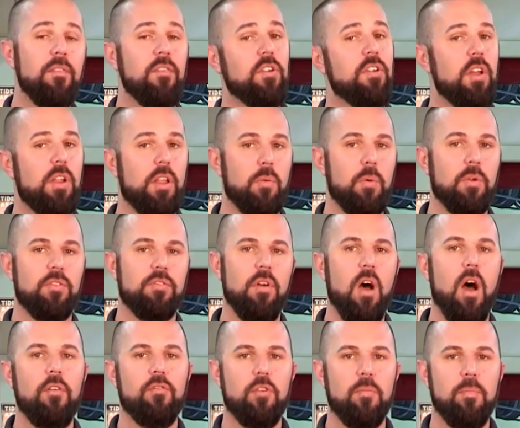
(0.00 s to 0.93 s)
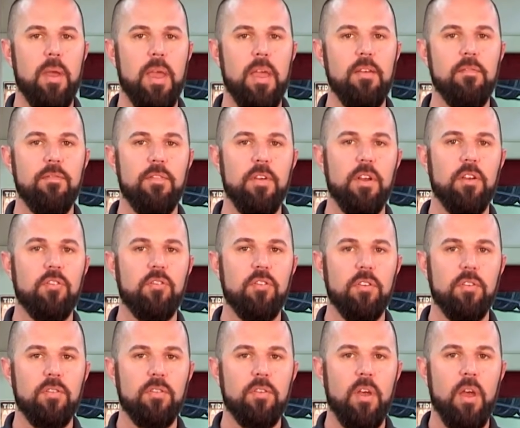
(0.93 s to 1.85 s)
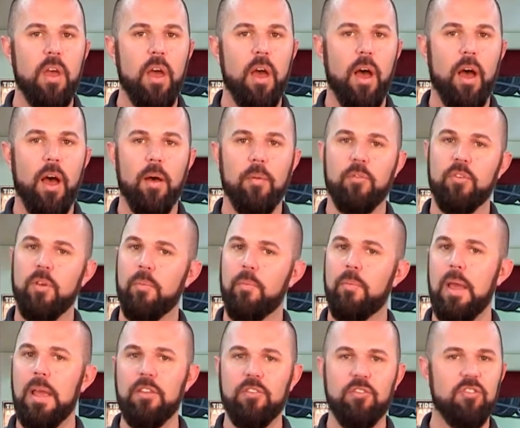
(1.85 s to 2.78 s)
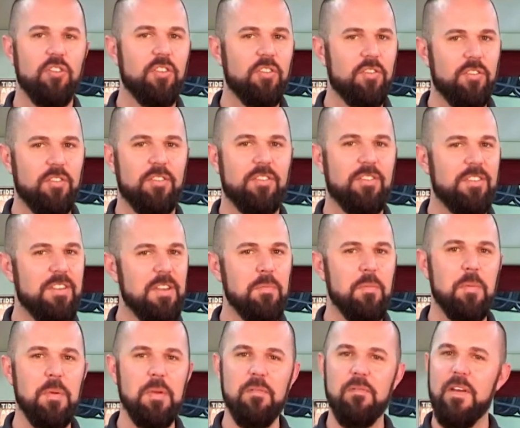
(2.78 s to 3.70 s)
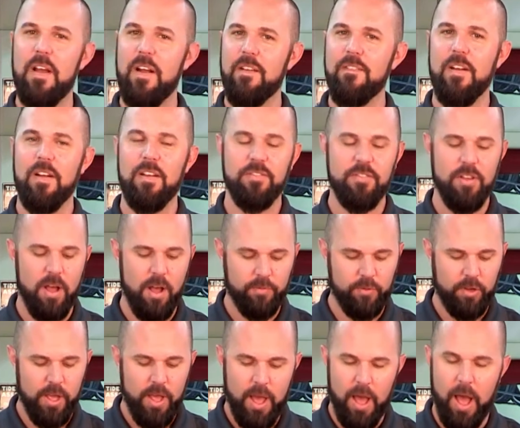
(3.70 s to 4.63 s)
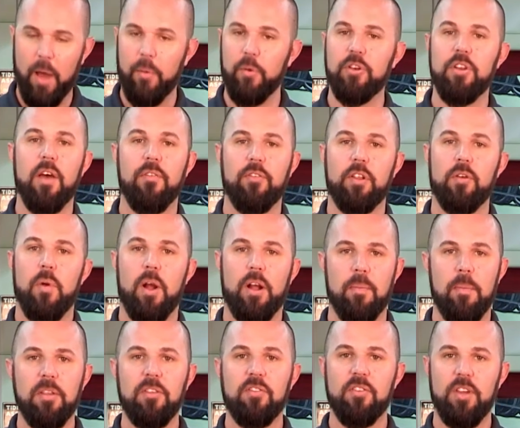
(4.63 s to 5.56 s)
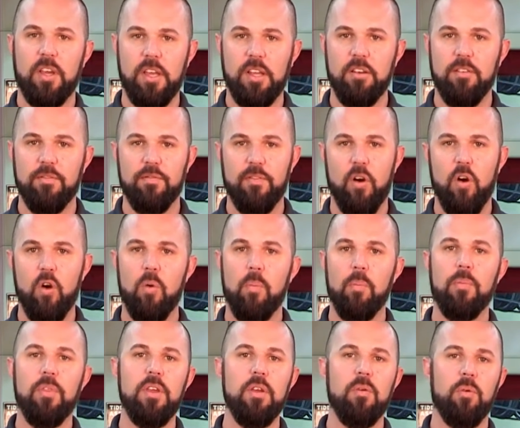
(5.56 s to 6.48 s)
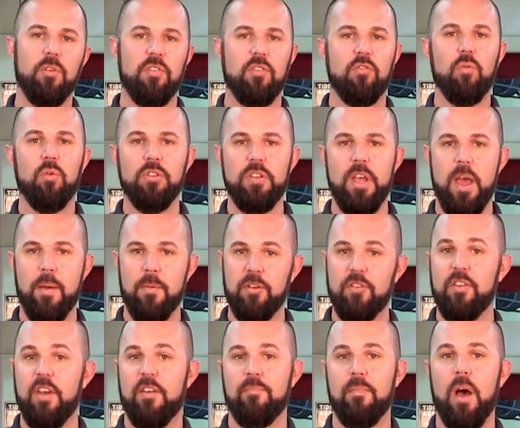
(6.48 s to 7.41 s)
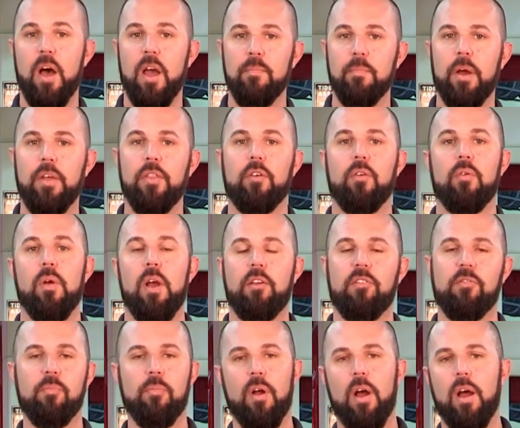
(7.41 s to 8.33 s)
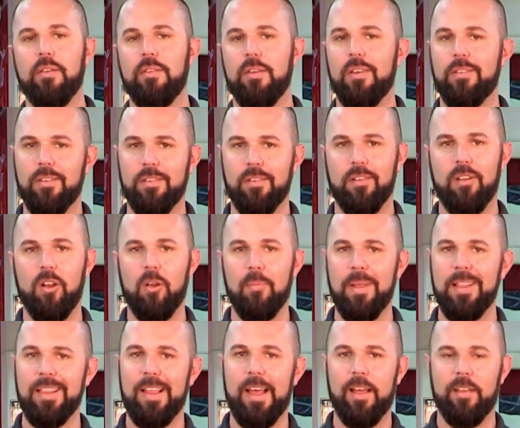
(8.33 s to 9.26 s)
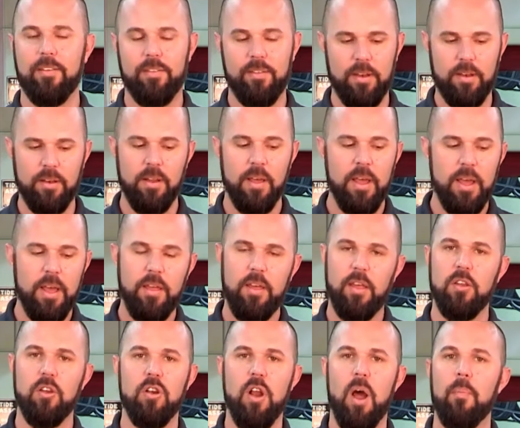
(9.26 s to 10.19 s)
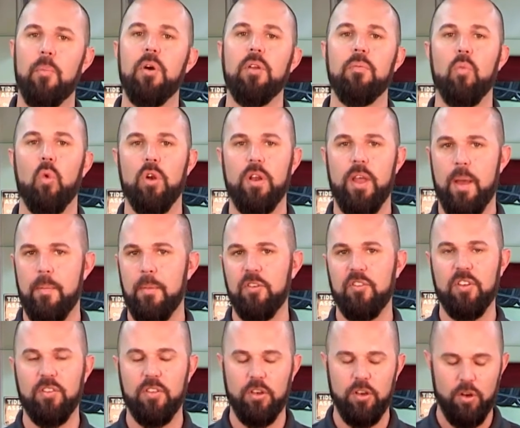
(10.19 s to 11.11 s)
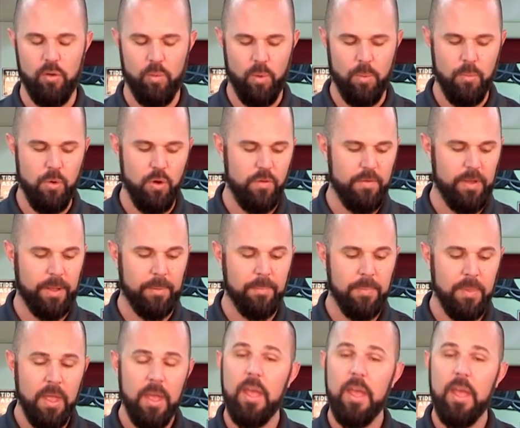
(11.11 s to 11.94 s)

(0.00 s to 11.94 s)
If you're dealing with softer paint finishes, some paints just seem to be very, very soft, I would definitely recommend sticking to foam. The residual damage left behind by the correction process is a little bit less, and you're not putting more damage in than you're removing.